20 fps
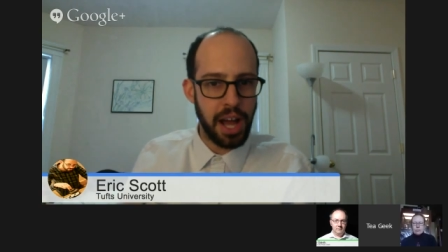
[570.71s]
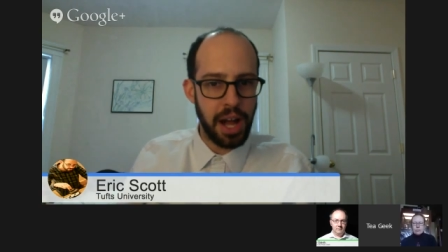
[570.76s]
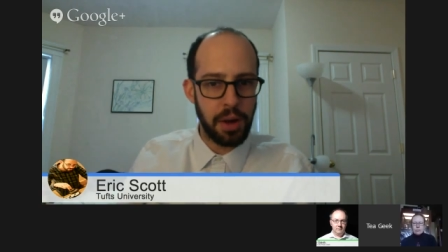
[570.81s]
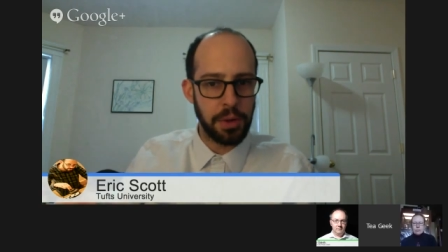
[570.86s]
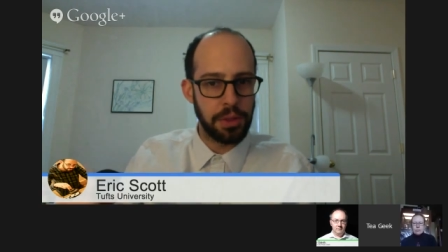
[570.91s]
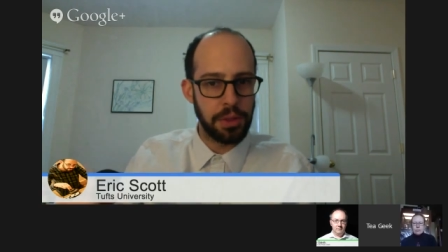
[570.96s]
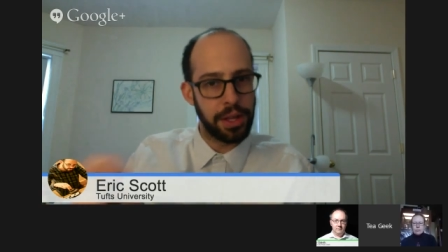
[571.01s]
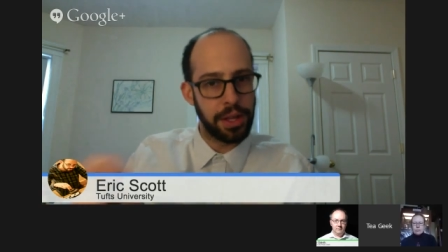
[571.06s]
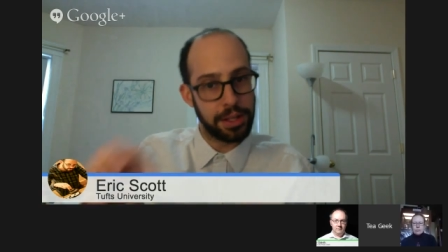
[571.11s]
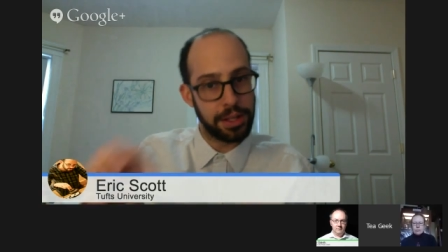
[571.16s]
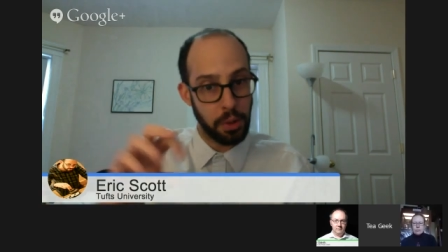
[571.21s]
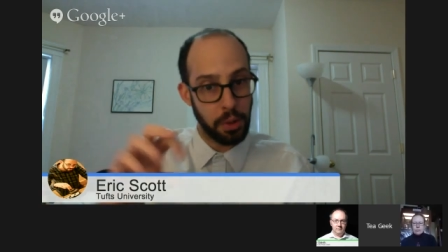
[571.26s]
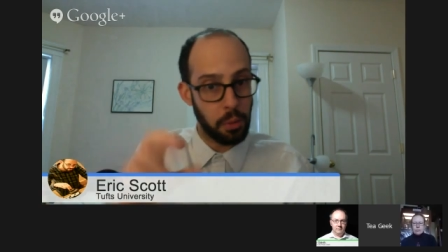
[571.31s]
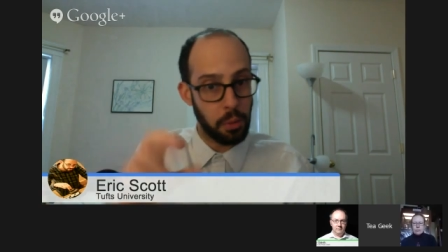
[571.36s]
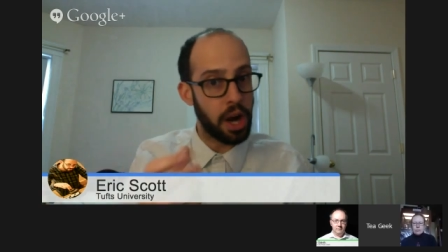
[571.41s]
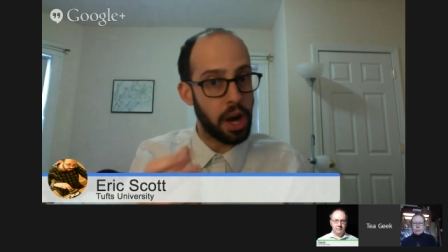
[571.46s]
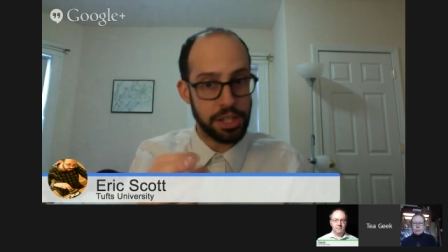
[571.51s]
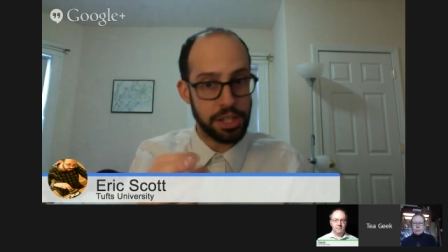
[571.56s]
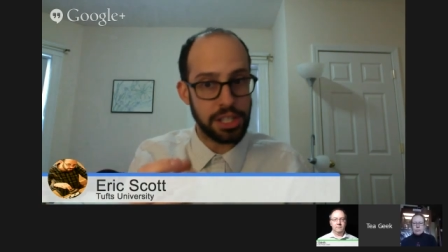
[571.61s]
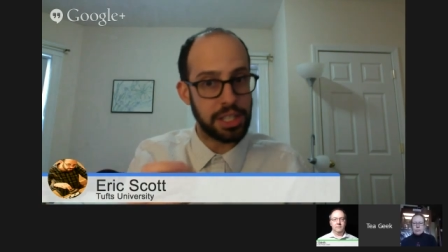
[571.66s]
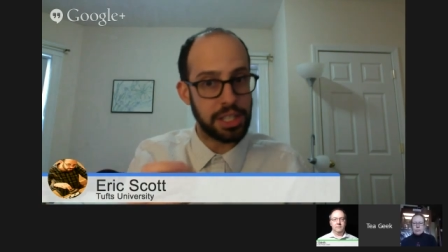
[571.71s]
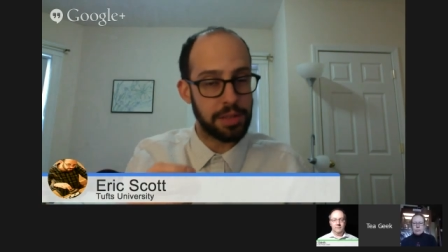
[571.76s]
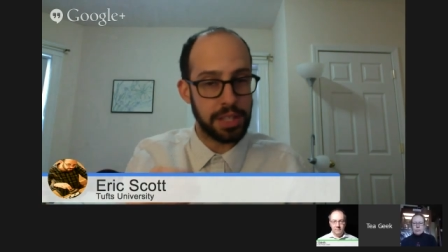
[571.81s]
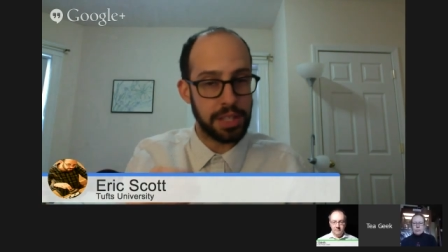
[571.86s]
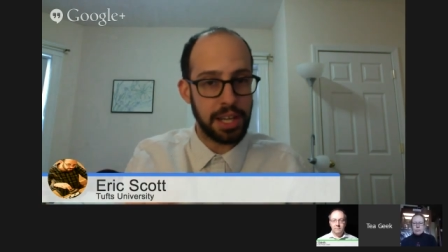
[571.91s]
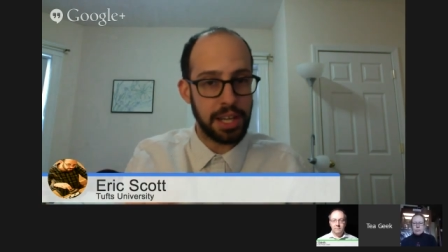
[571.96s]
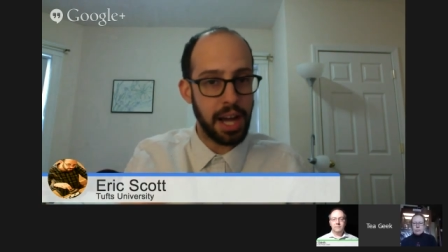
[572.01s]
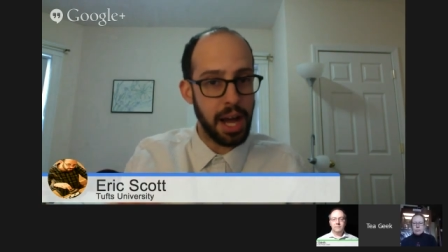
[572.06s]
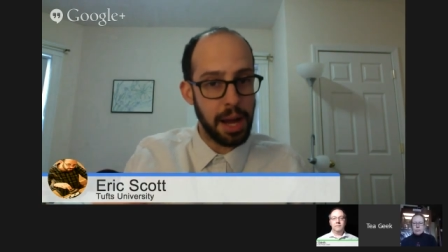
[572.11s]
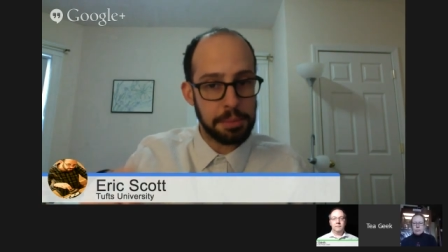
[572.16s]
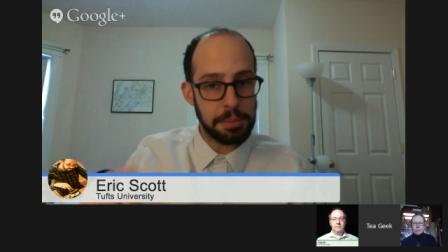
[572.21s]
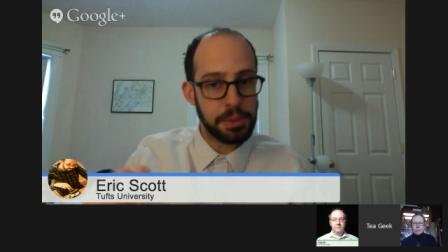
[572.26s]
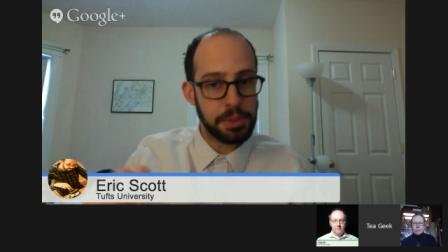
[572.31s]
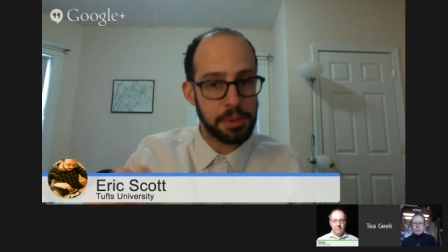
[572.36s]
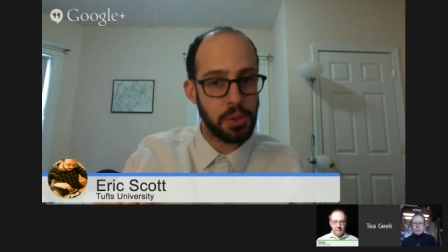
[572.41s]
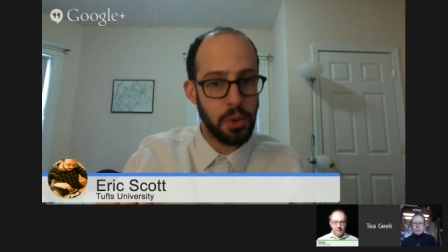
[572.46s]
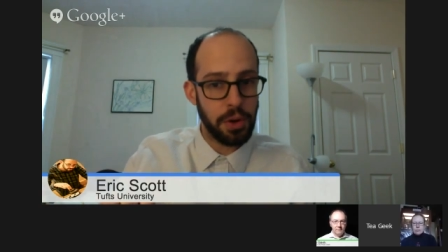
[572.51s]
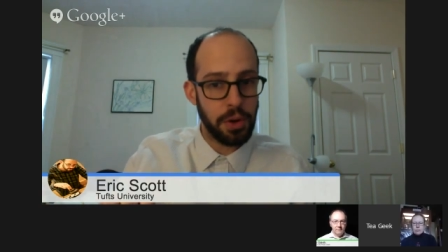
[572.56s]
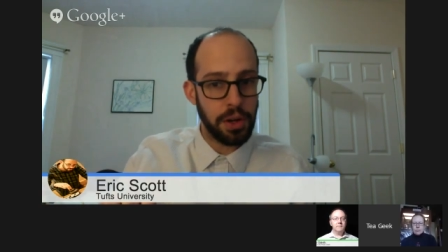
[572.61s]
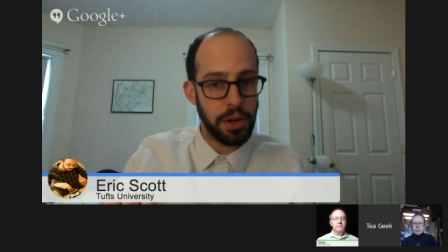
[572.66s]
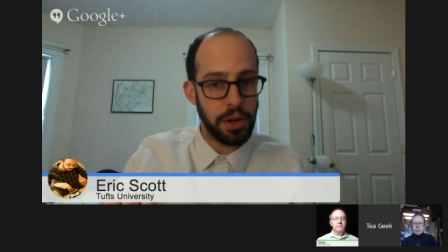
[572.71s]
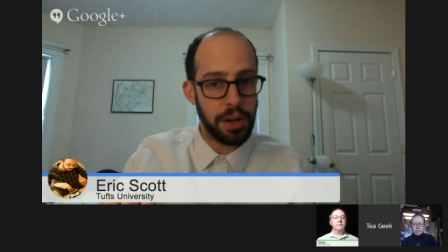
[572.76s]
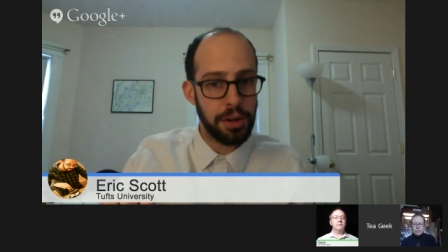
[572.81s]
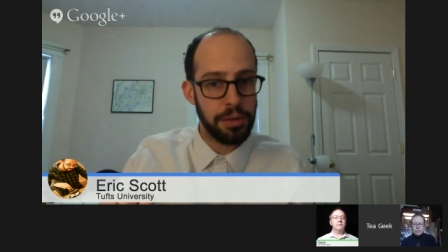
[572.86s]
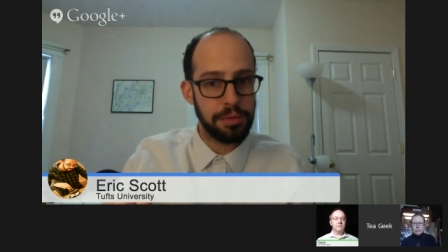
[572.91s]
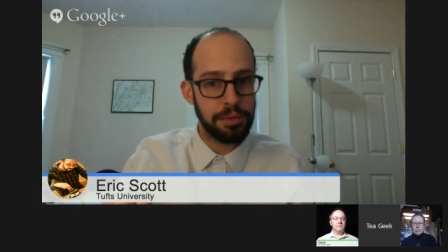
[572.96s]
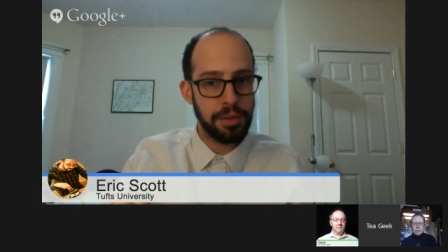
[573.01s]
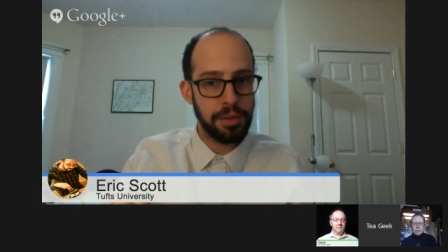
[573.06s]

or like the washing of the cups, sort of,